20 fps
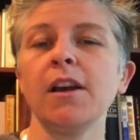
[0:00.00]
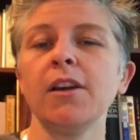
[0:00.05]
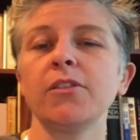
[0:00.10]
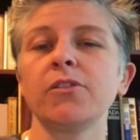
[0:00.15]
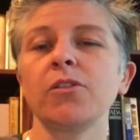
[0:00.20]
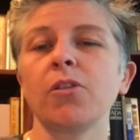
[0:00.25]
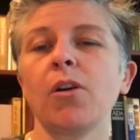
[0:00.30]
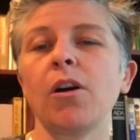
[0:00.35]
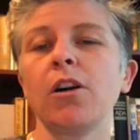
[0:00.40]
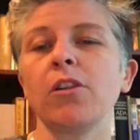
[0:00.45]

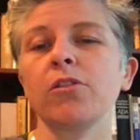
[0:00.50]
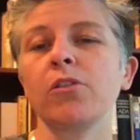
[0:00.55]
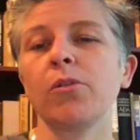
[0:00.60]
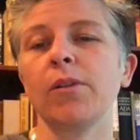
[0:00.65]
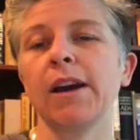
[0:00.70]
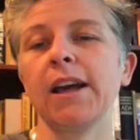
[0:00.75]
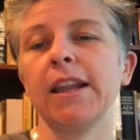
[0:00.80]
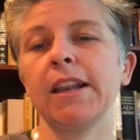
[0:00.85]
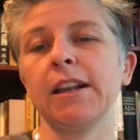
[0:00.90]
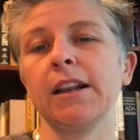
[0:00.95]
So I'll go
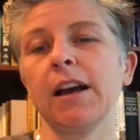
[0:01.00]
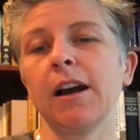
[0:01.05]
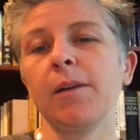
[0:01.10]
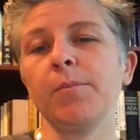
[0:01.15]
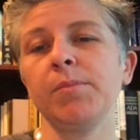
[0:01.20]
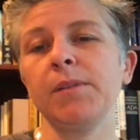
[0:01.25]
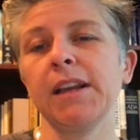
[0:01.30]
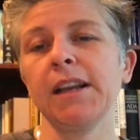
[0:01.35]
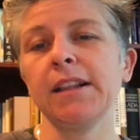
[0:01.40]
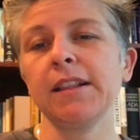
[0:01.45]
ahead and
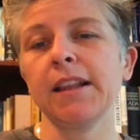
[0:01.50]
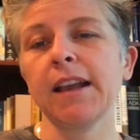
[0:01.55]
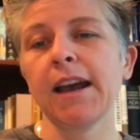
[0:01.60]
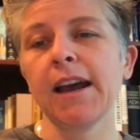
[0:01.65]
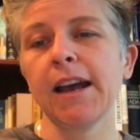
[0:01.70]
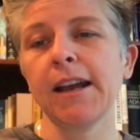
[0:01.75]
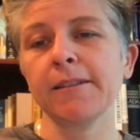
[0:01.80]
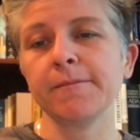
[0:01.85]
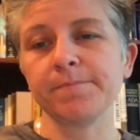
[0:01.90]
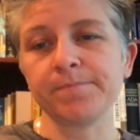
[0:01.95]
update
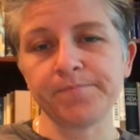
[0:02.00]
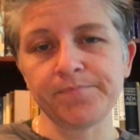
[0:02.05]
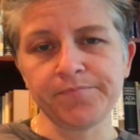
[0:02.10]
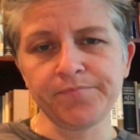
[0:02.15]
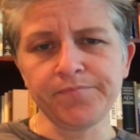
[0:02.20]
that.